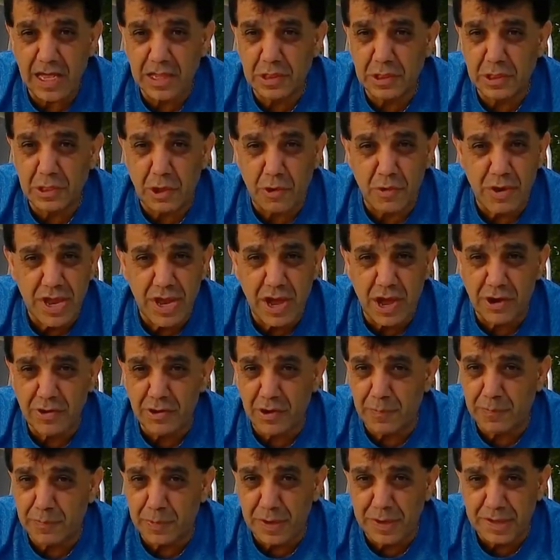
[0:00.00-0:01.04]

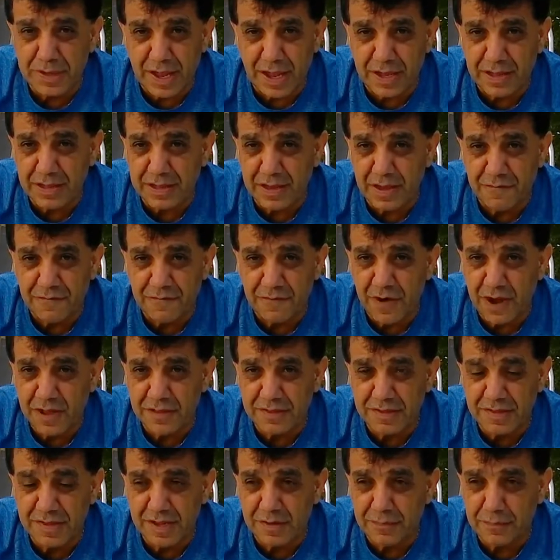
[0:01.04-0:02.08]
300%
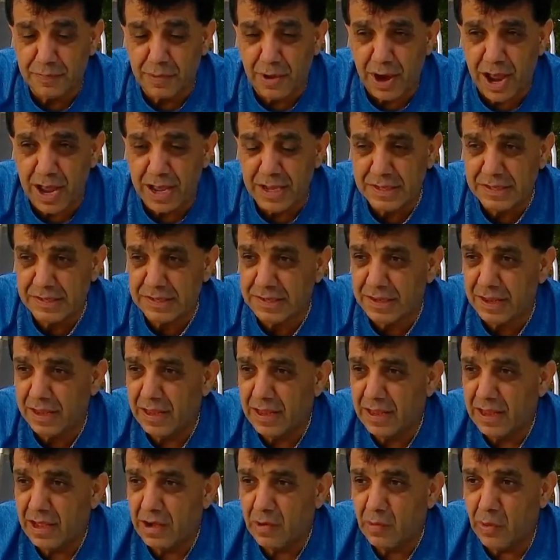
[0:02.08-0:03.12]
difference in price,
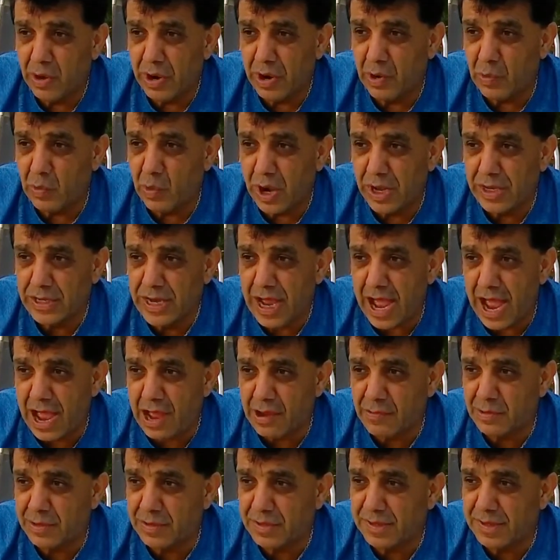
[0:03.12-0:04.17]
where one
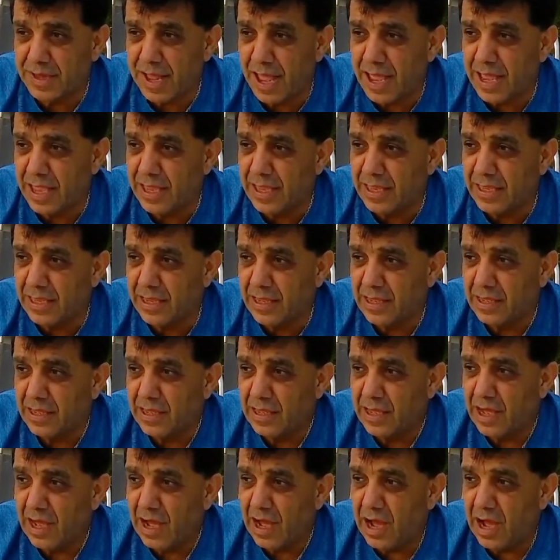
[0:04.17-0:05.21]
guy was saying
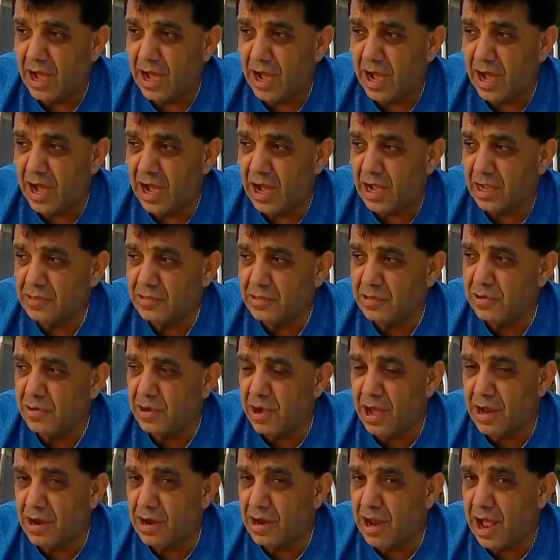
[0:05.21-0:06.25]

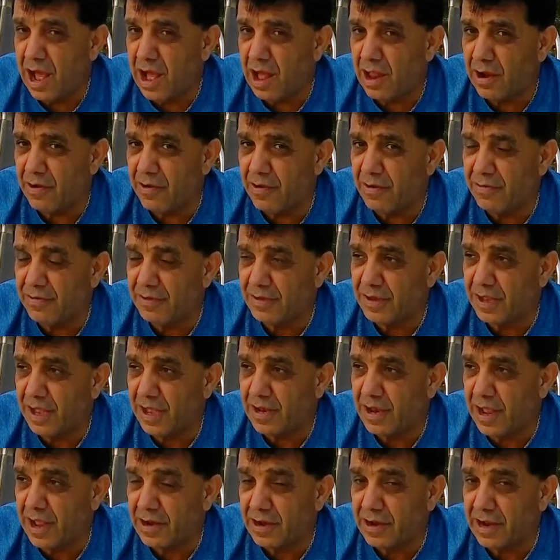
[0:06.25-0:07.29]
$200,
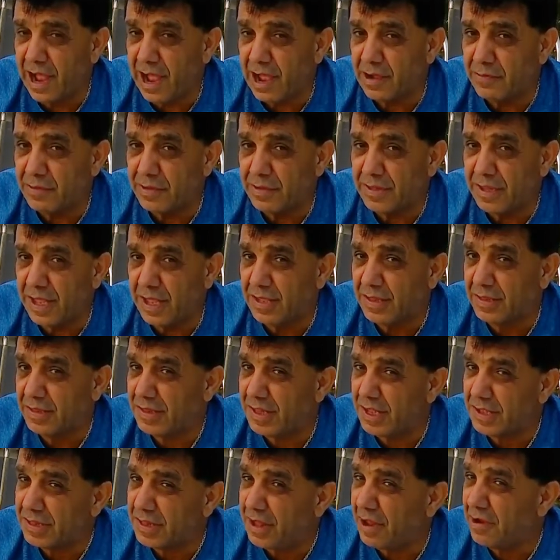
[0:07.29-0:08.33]
another guy was saying
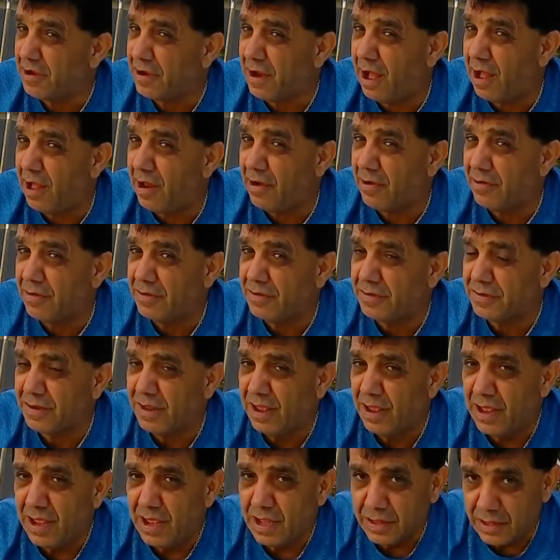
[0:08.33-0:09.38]
$600.
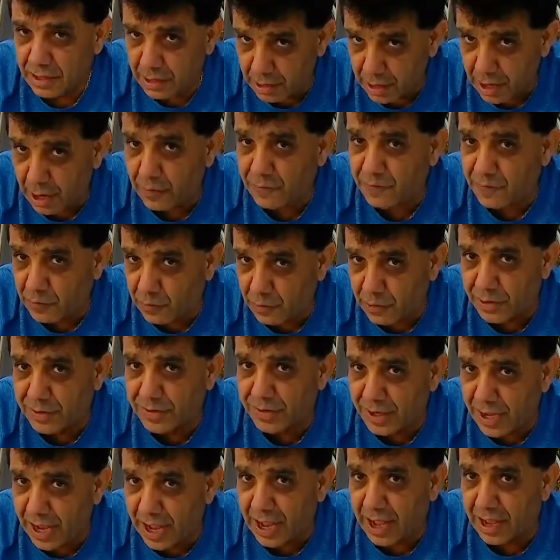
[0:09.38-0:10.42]
Yeah, of
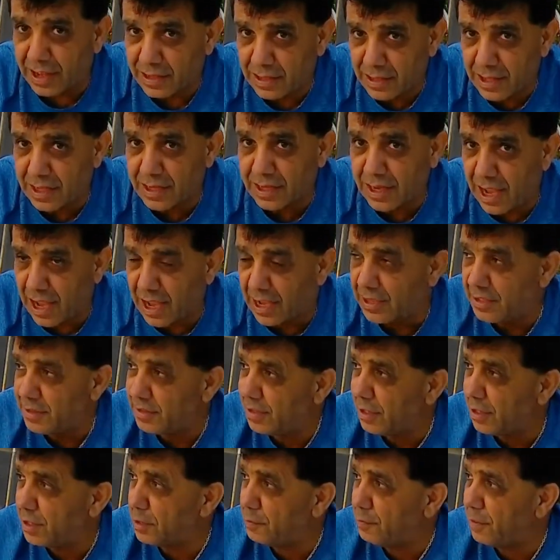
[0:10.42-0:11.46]
course, yeah, yeah,
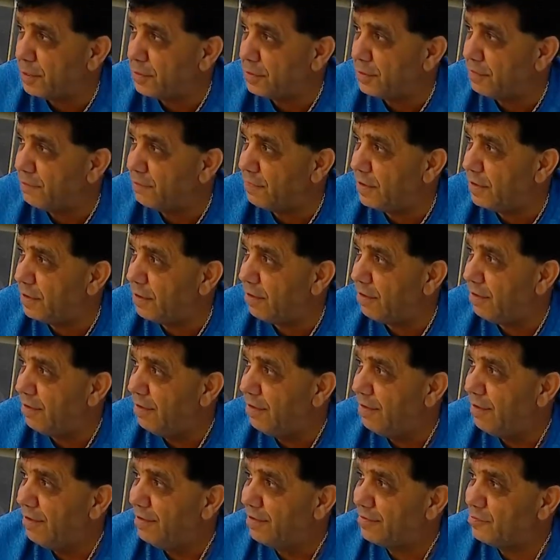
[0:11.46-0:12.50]
it's expensive here
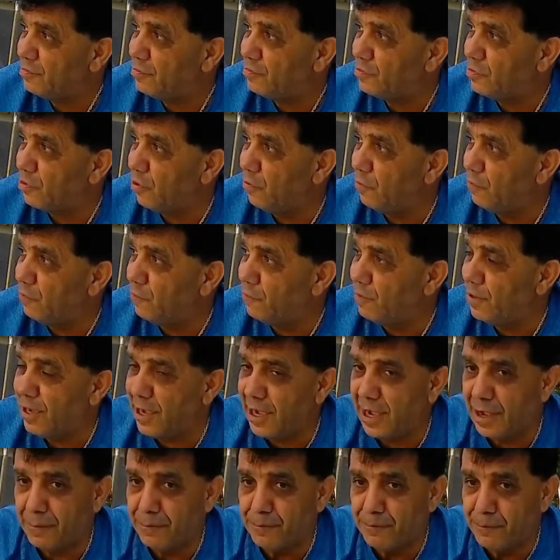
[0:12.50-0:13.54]
to tow
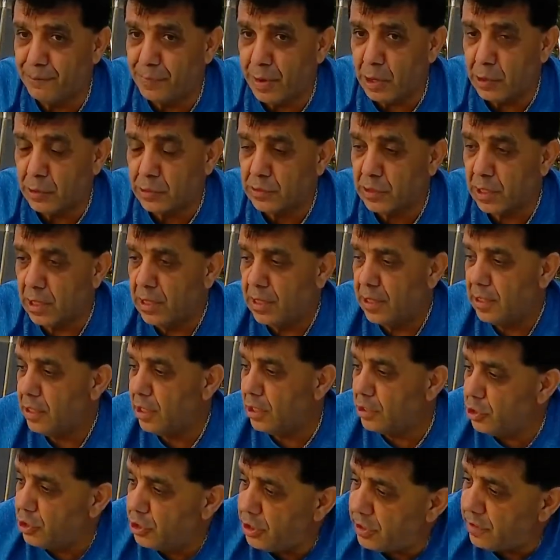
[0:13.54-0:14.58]
a boat.
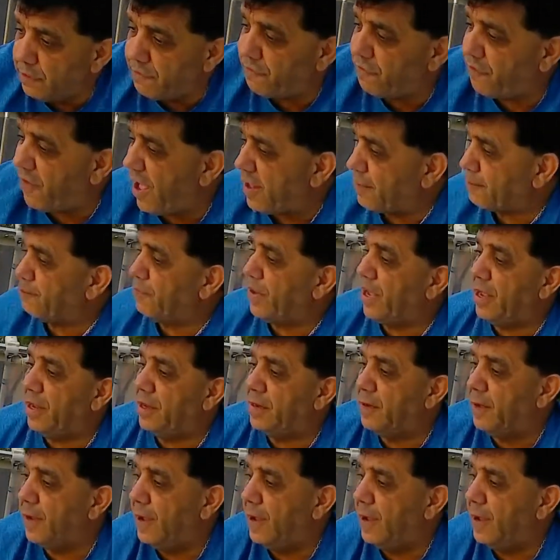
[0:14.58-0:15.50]
You need a flatbed,